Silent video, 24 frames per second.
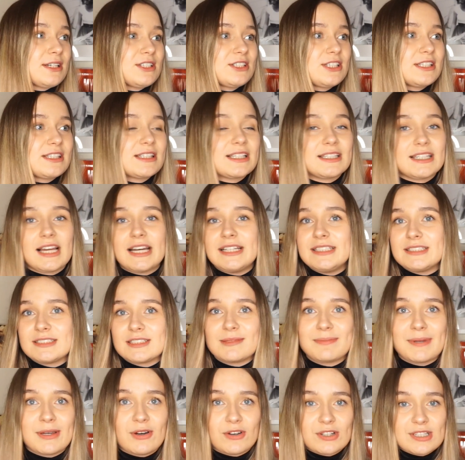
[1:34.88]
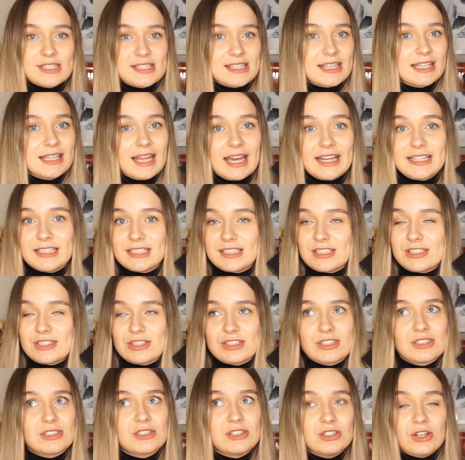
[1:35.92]
actually the lighting, to be honest. The lighting is
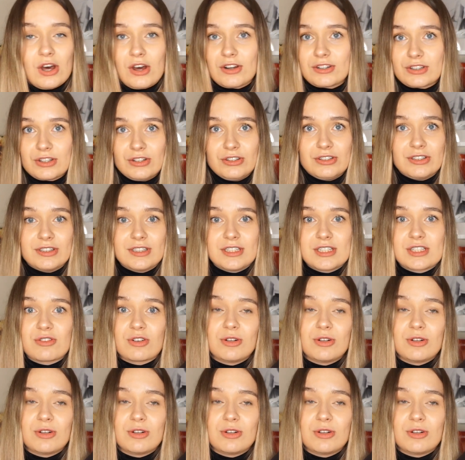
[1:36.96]
just not good in this